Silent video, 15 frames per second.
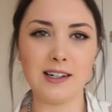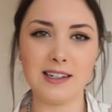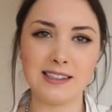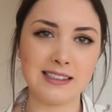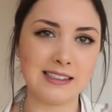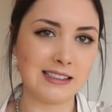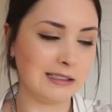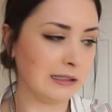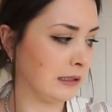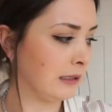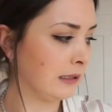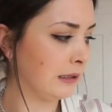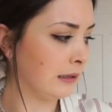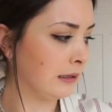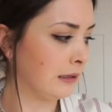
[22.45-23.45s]

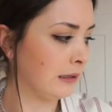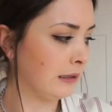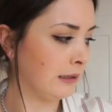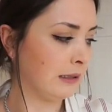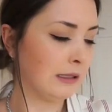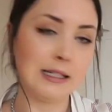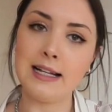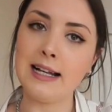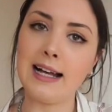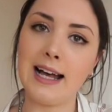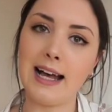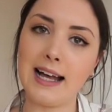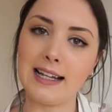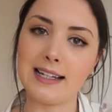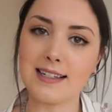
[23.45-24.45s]

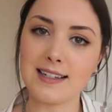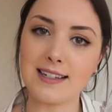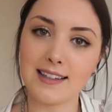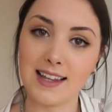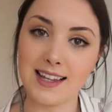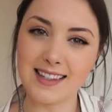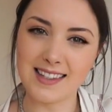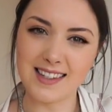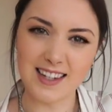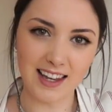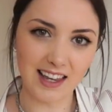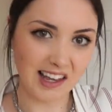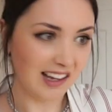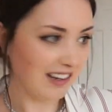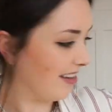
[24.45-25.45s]
and let's
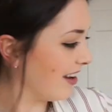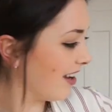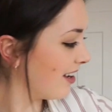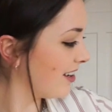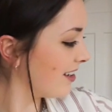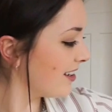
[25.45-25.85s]
dig in.